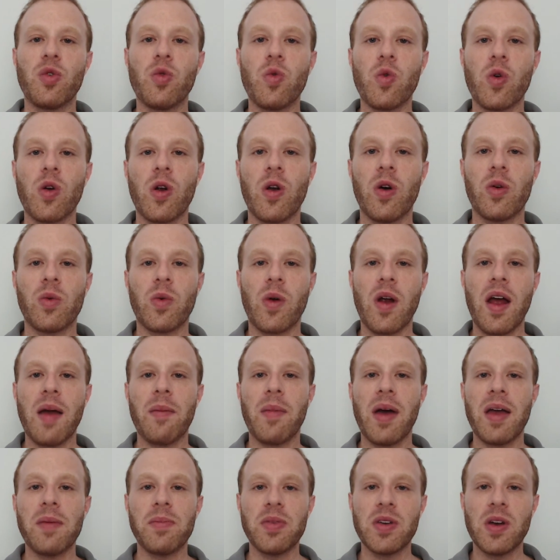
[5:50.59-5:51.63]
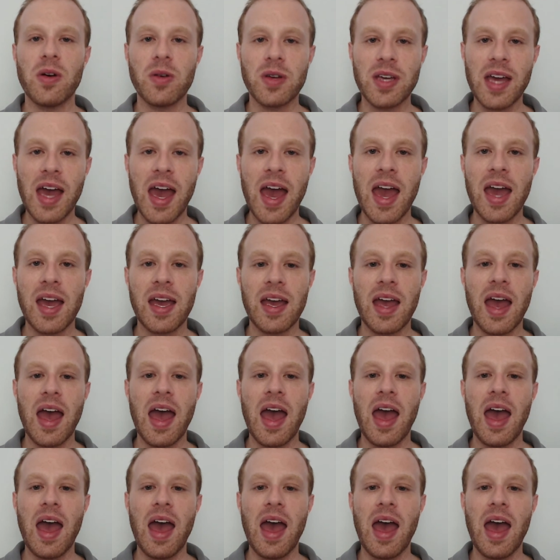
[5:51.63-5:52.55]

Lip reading: world where I might be okay.